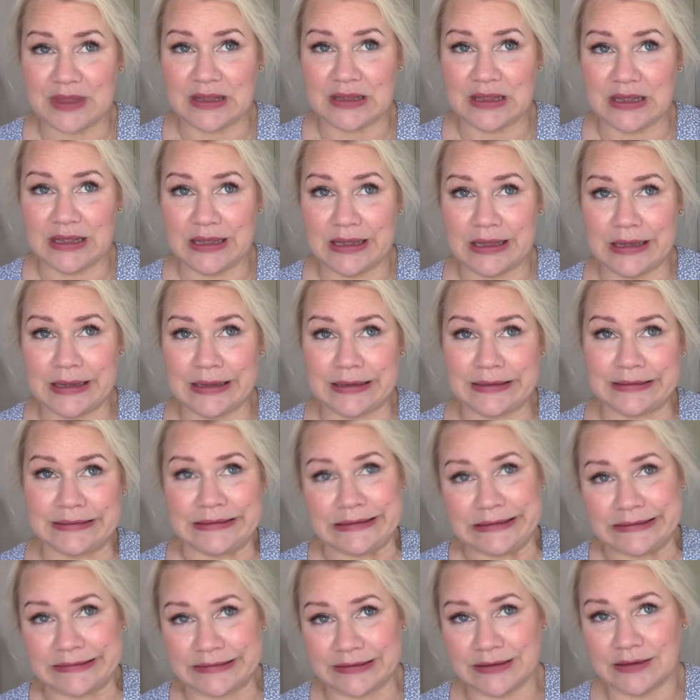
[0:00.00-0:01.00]

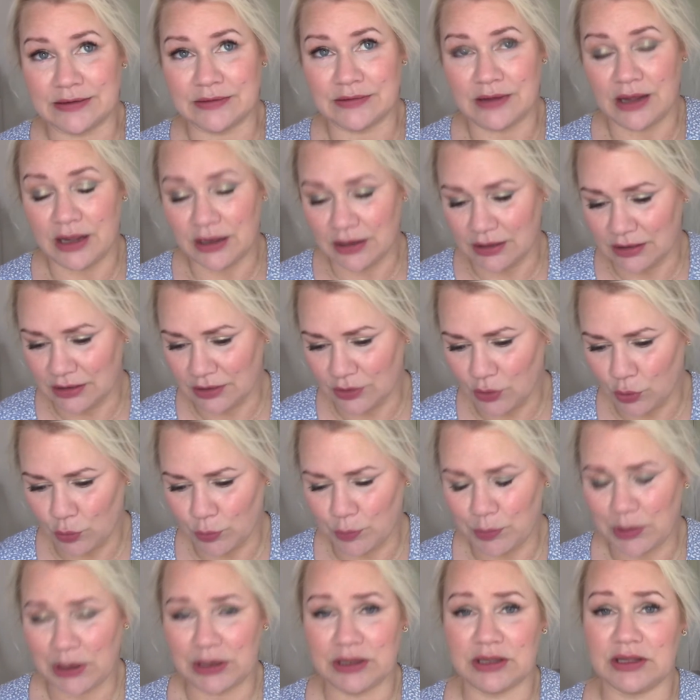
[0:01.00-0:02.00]
and I hope
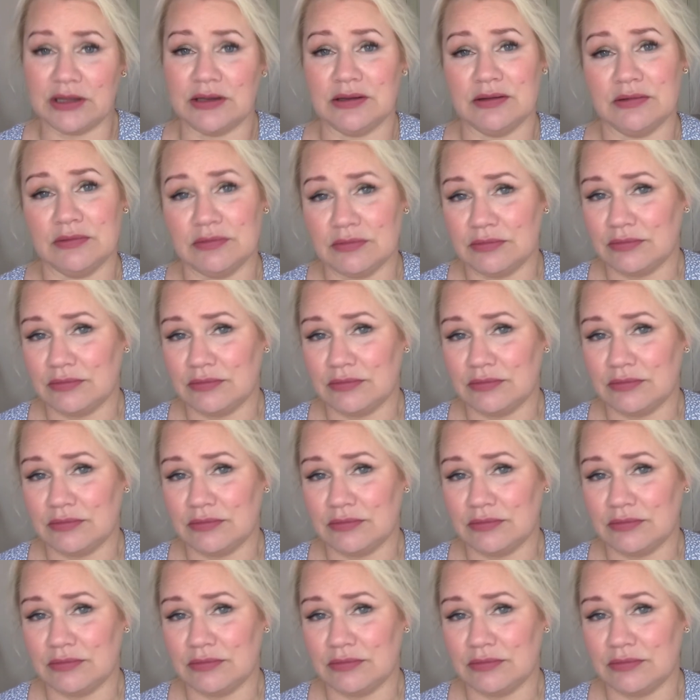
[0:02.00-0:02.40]
I can